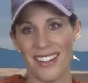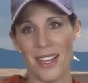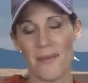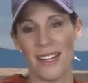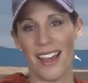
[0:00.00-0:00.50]

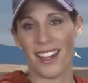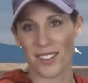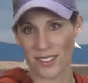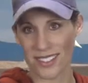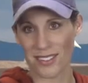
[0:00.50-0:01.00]
I'm an
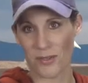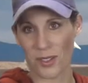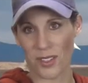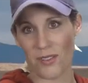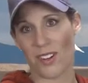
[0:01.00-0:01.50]
actress and
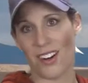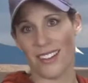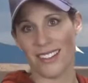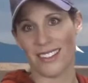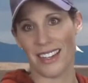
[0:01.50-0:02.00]
voiceover
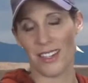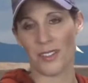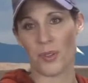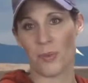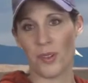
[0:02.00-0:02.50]
artist. I
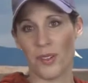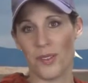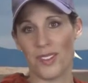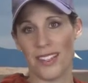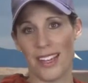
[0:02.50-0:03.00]
also
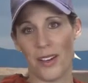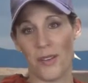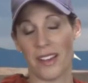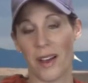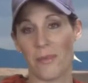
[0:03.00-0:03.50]
produce and I
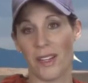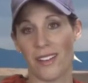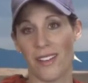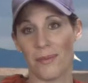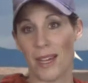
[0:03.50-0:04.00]
own a company
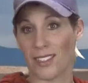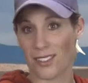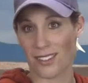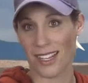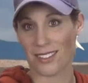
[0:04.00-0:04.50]
called
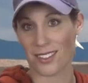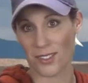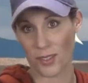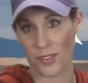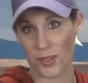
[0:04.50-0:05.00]
Masterclass
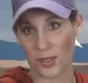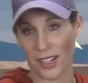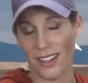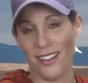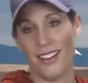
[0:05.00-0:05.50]

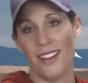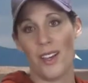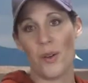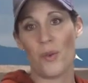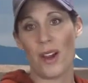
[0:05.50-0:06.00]
Conservatory,
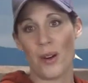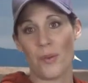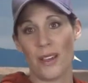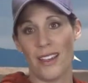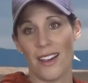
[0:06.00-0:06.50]
where
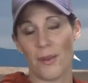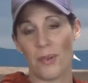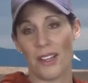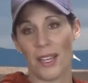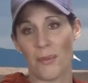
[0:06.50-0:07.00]
we are
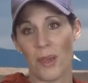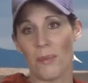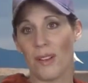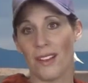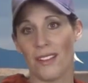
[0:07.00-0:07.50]
bringing
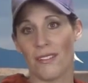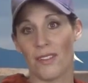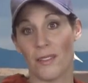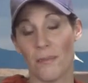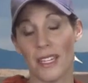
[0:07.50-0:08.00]
people,
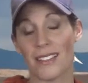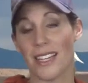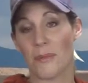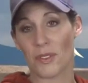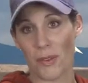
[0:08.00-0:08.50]
the biggest
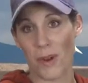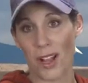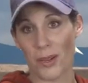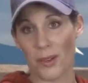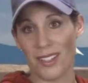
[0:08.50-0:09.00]
names from
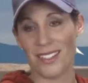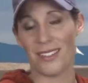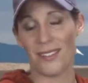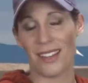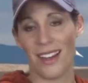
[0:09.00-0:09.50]
Hollywood,
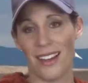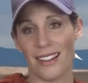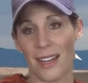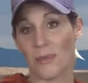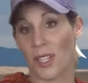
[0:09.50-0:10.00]
to
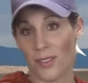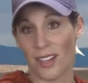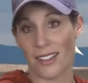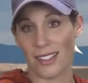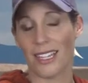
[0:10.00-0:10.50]
come to
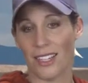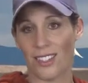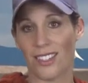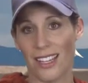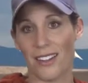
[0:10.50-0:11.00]
Utah to
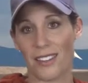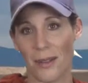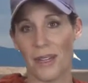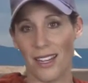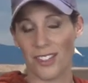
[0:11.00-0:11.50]
teach
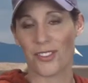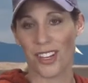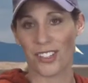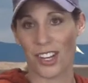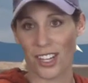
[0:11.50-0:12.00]
entertainment
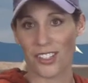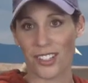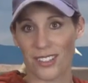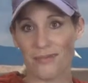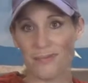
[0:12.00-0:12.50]
industry education.